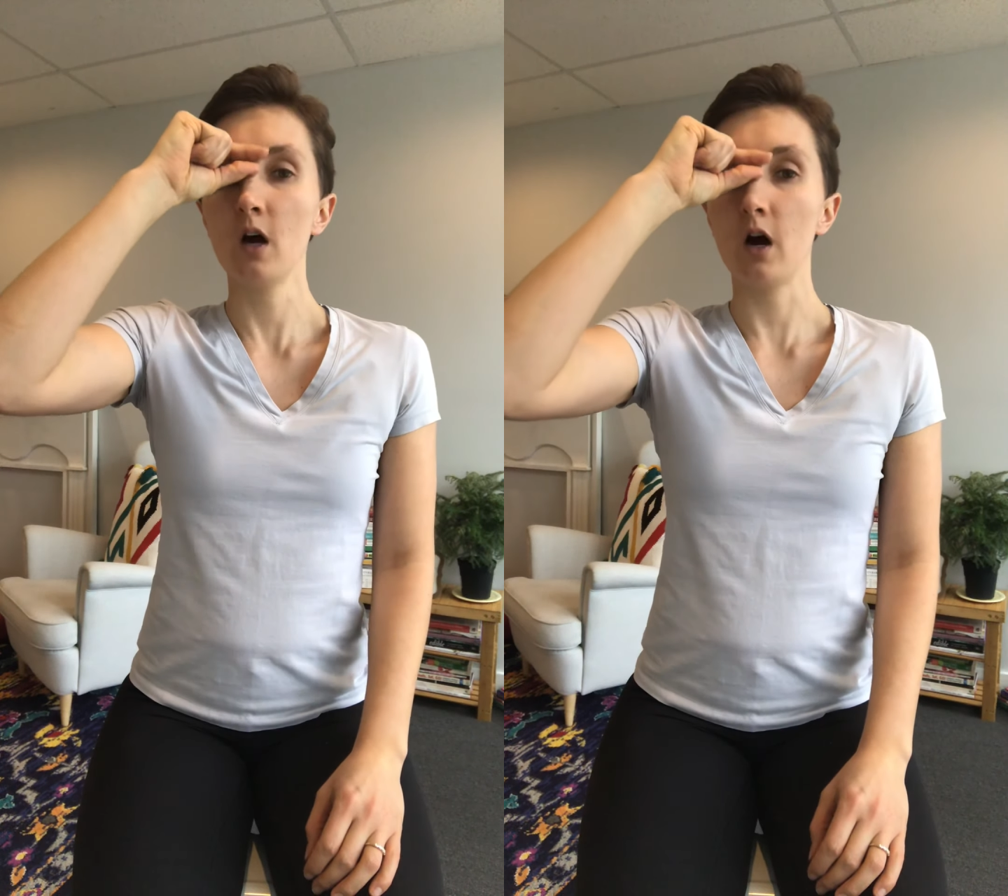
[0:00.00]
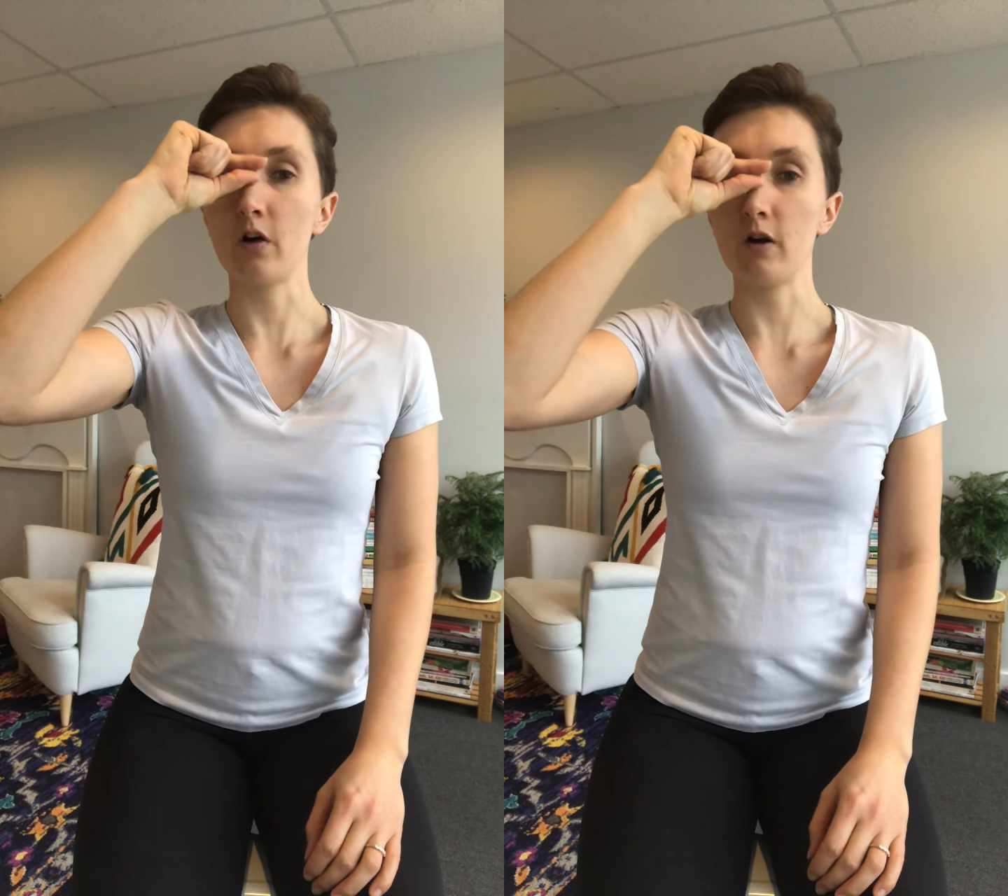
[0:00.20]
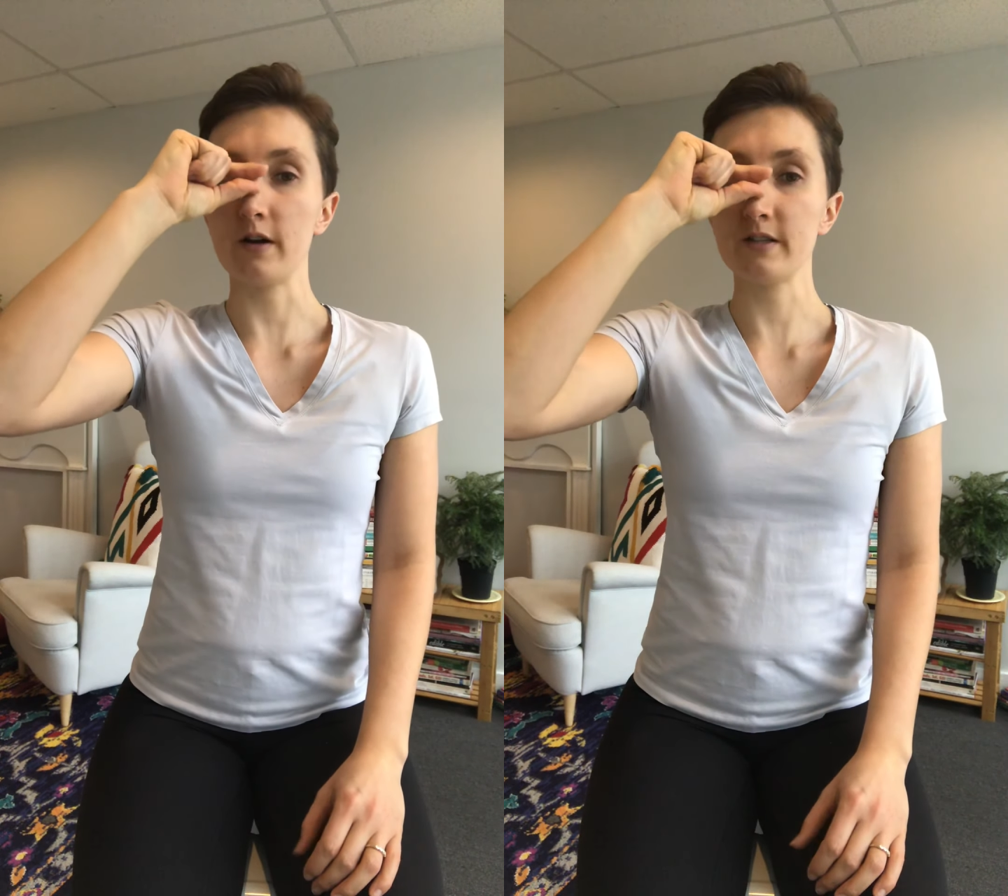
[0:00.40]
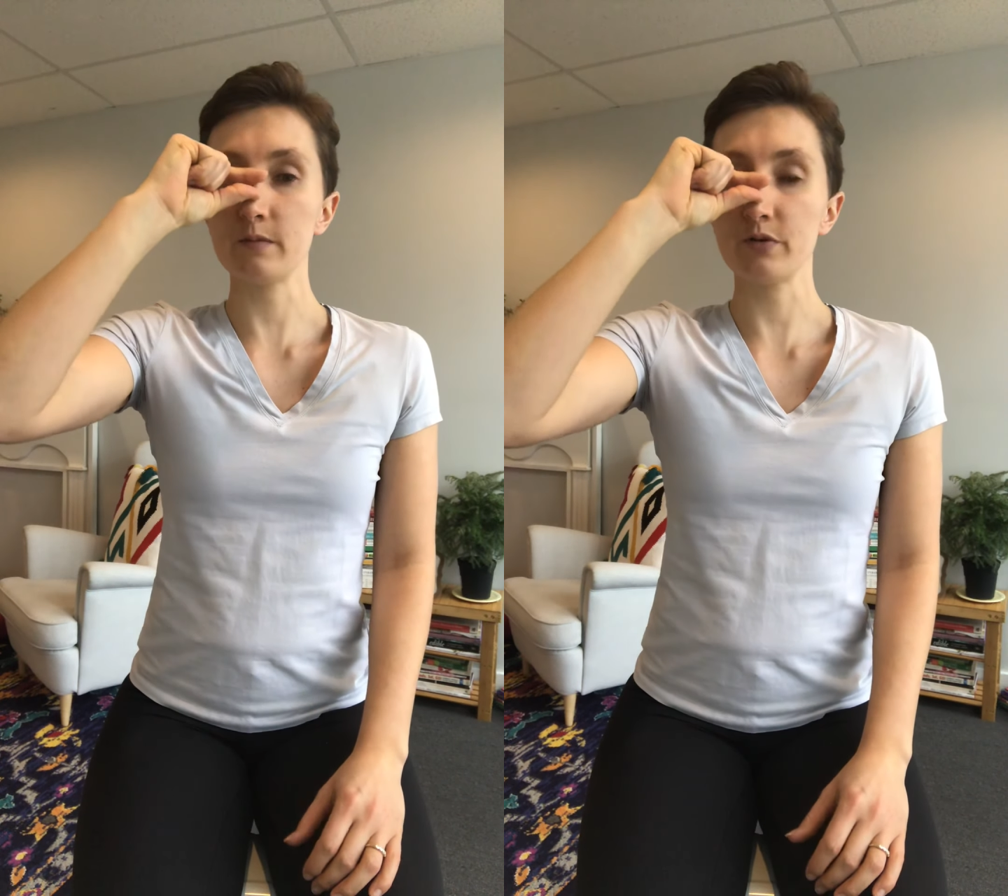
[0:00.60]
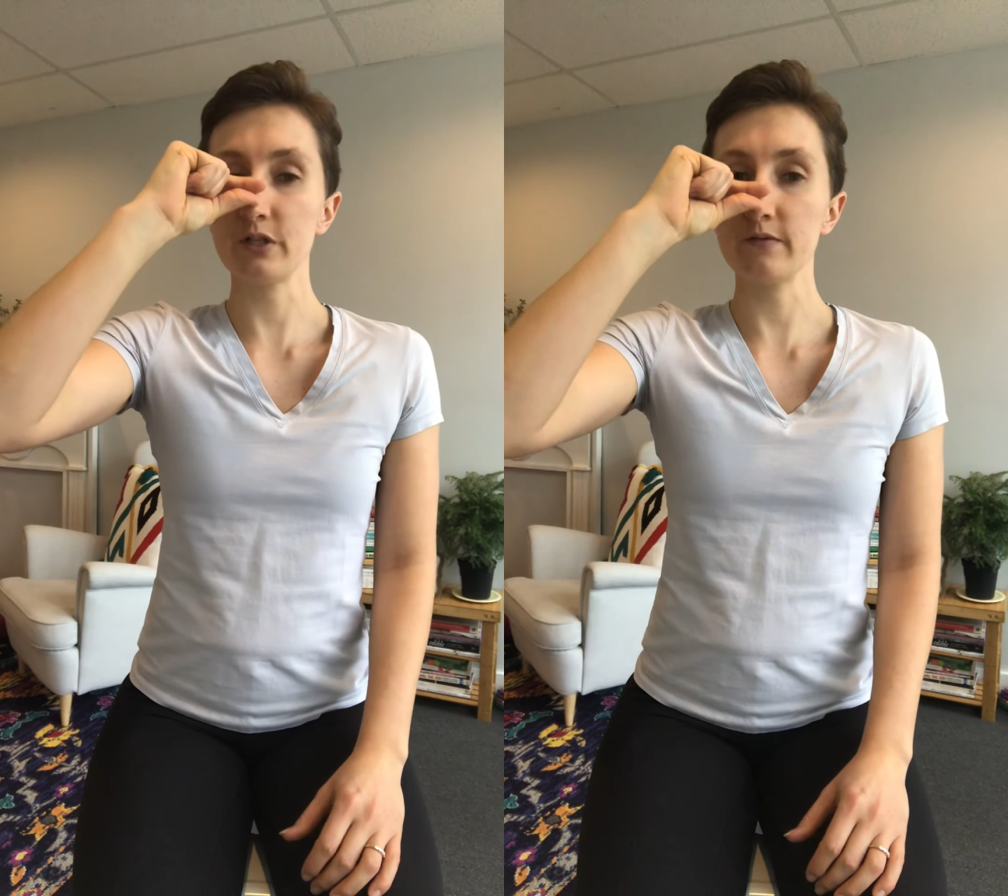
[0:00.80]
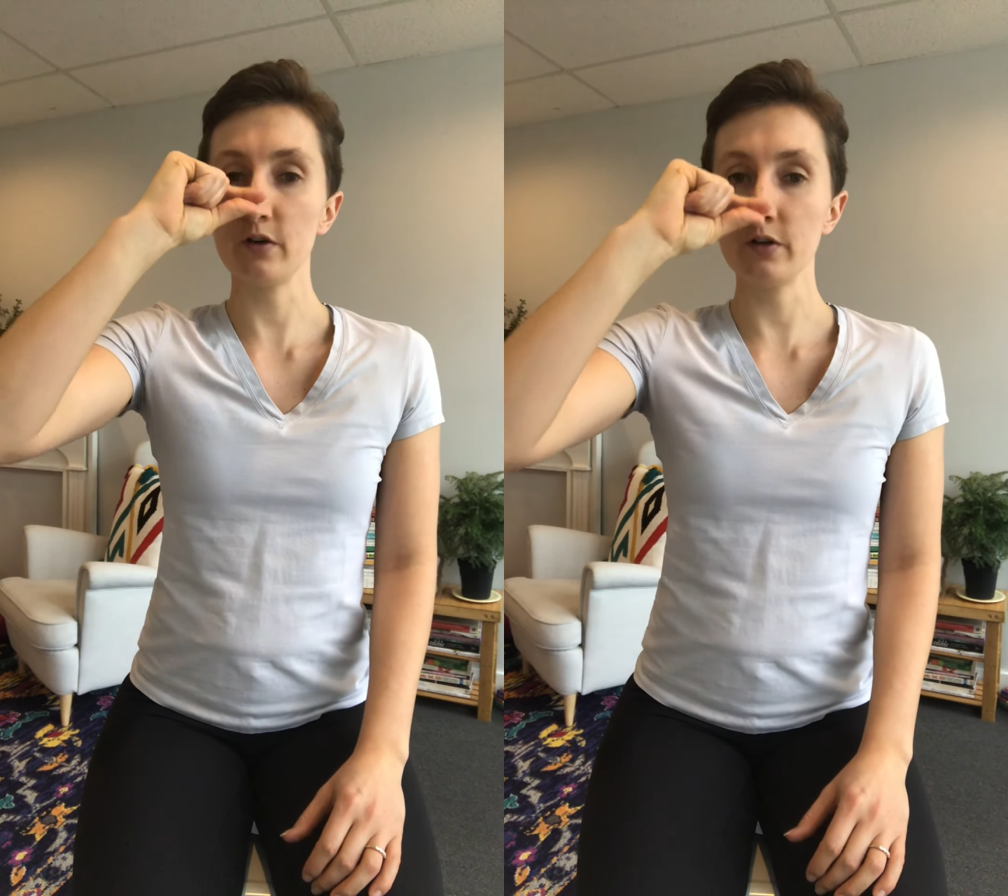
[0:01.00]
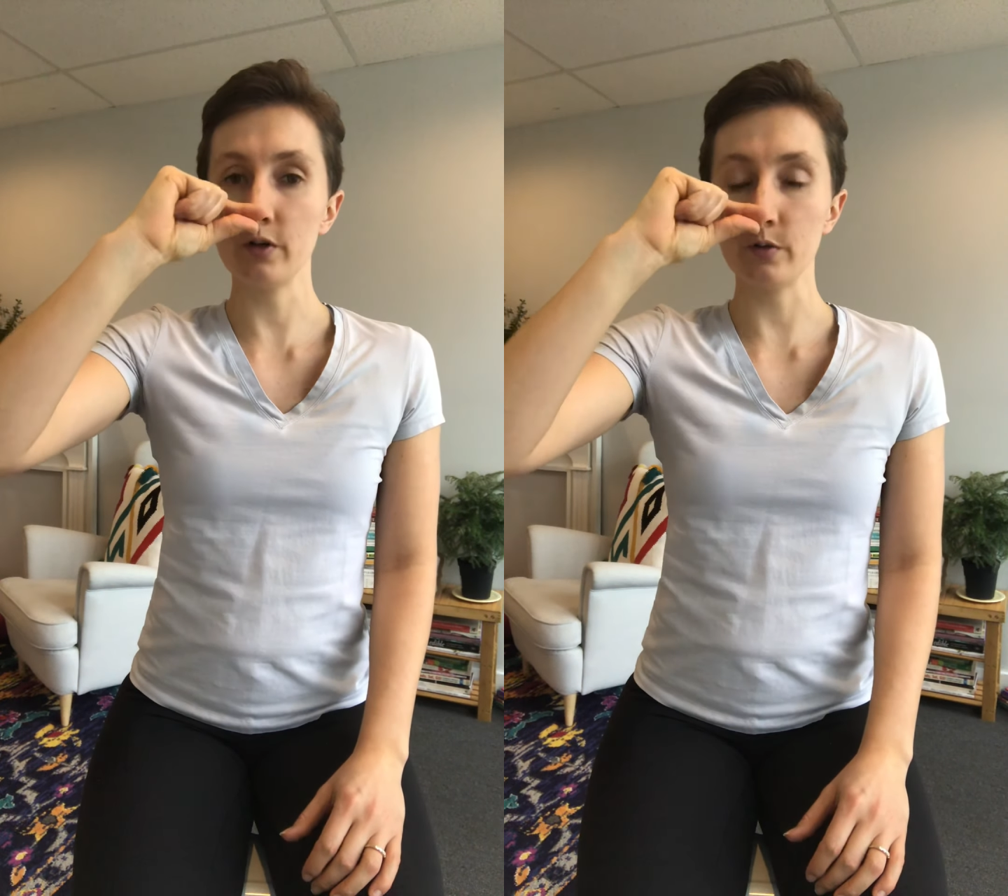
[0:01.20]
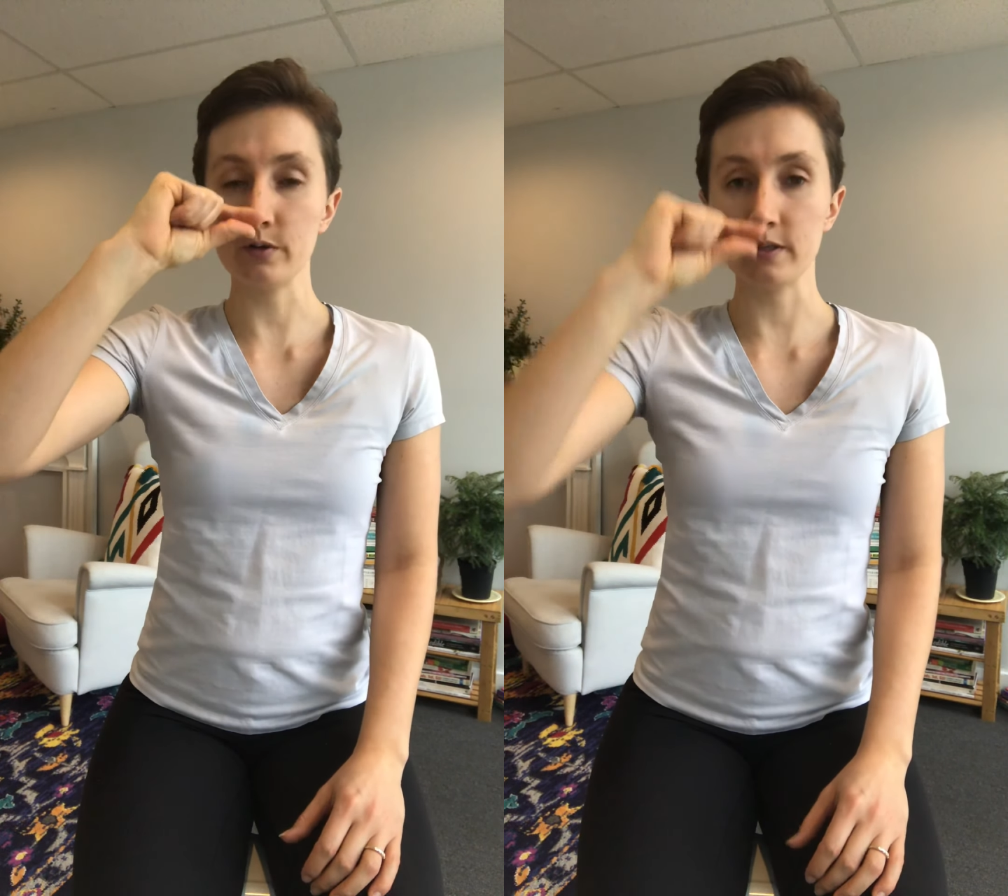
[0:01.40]
across the bridge of our
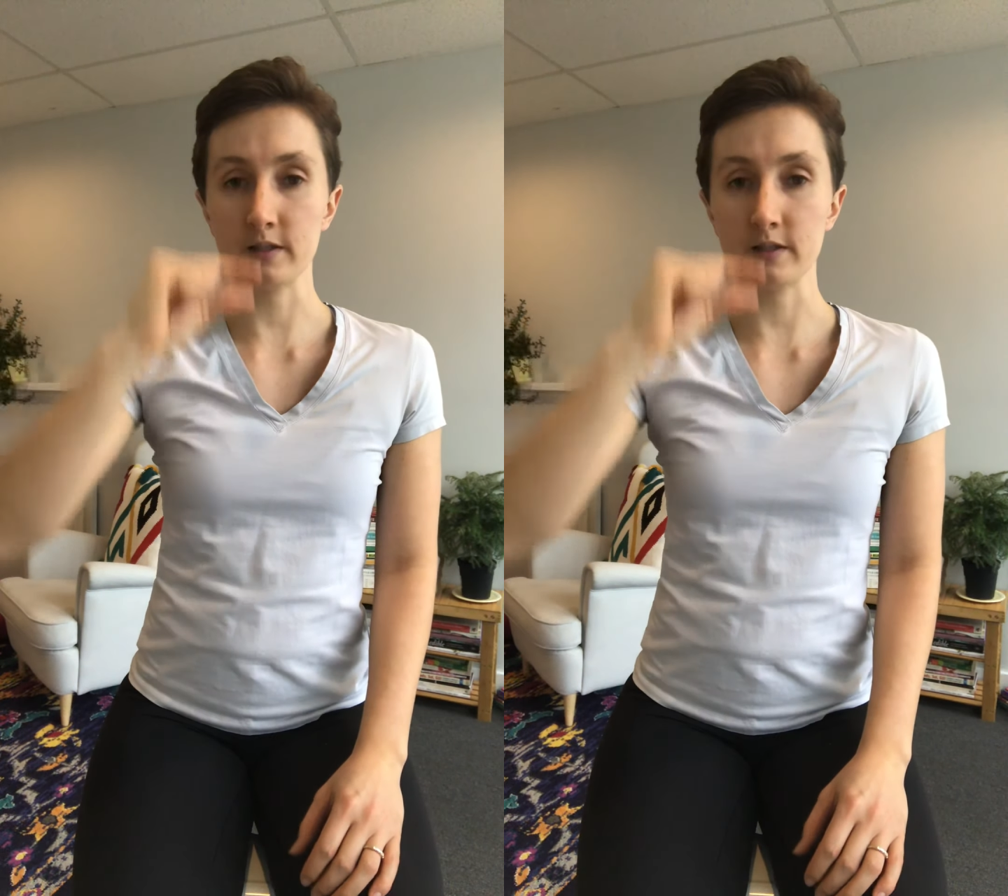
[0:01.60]
nose to